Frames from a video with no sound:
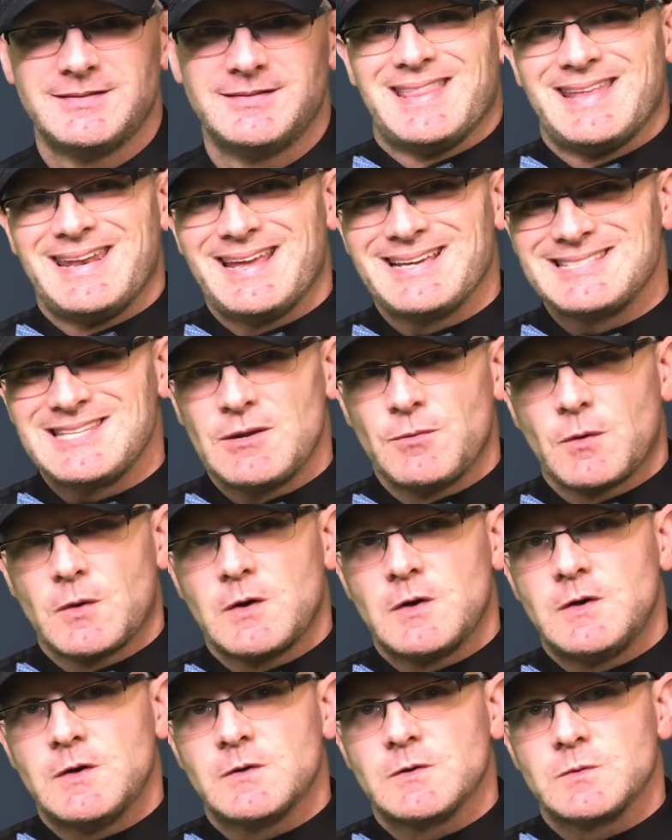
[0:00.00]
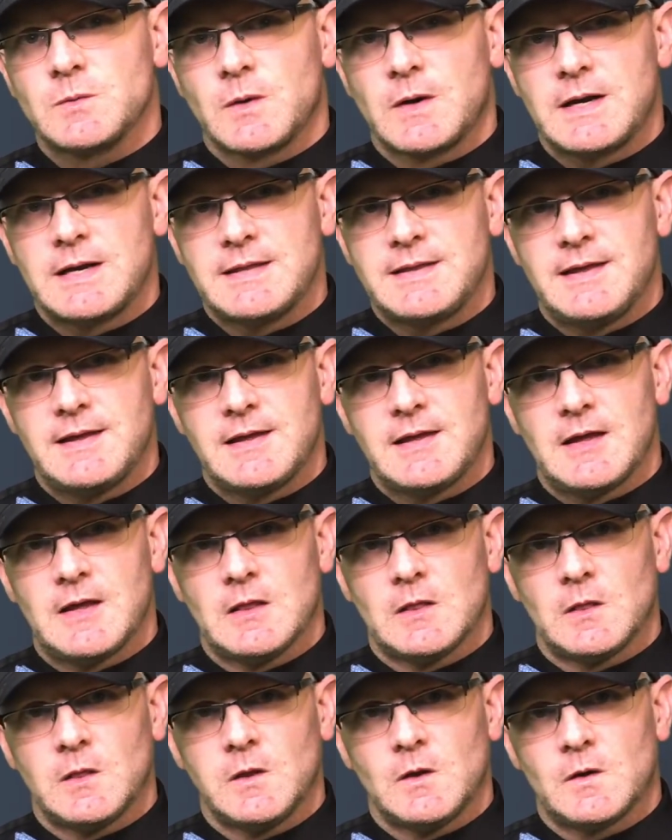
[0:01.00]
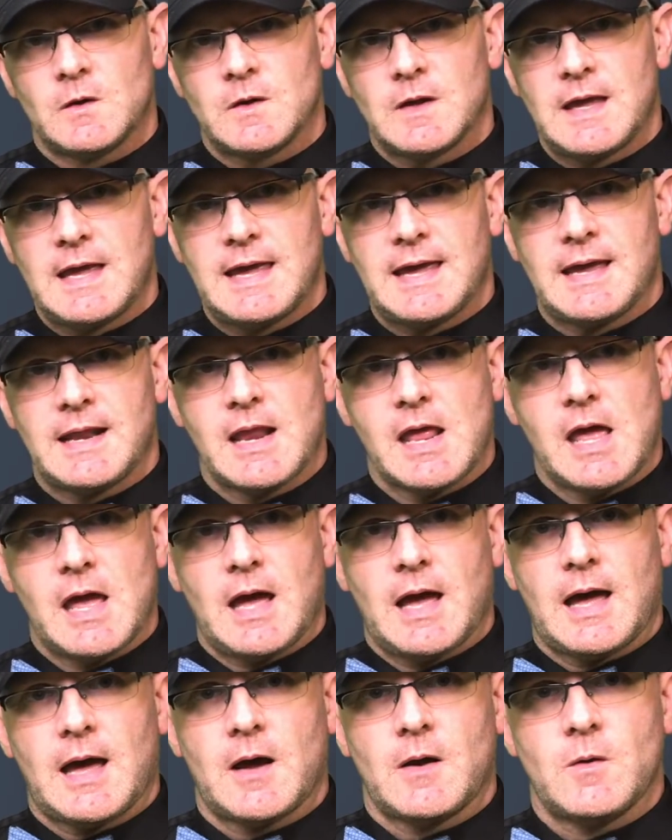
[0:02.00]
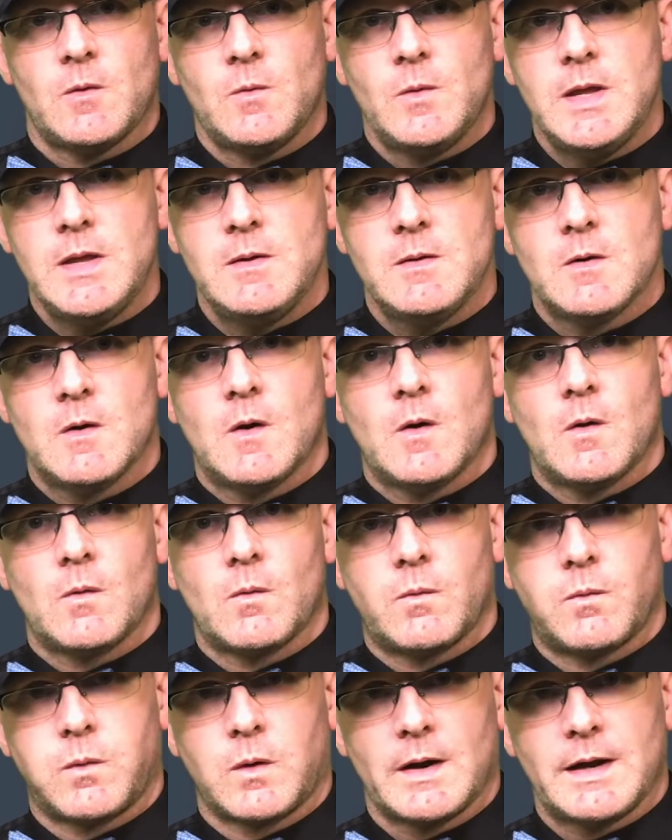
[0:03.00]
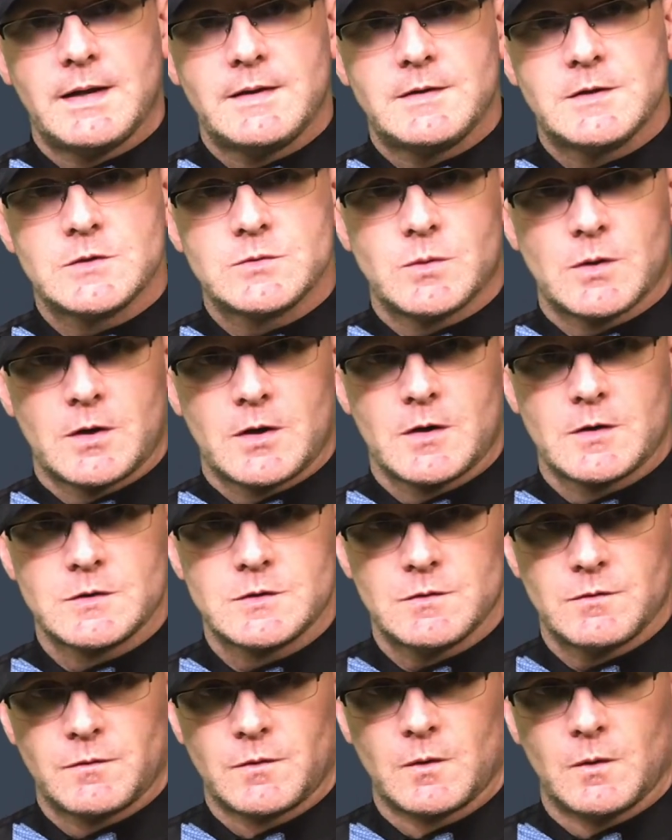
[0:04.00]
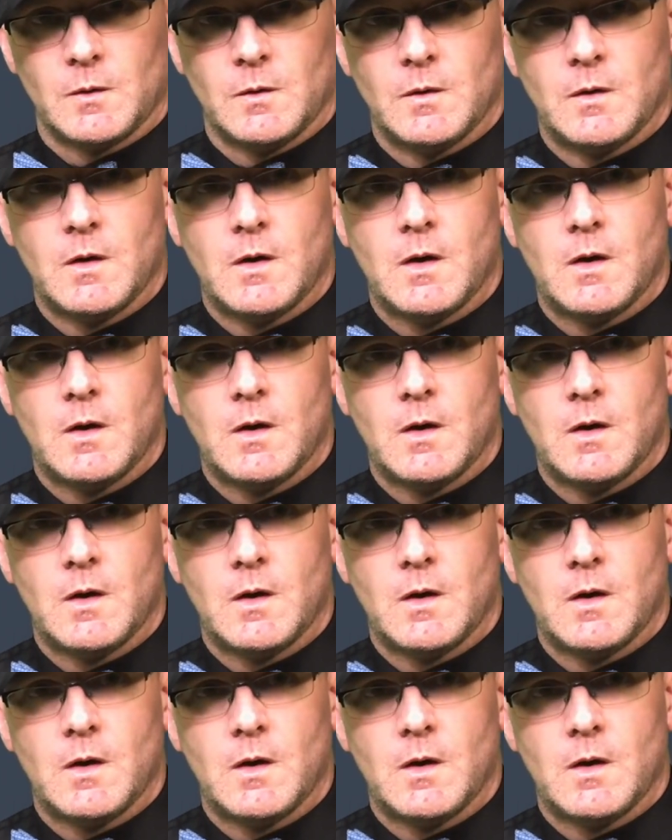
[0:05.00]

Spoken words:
Next thing we're going to do is we're going to take and look at how do we write this recursive rule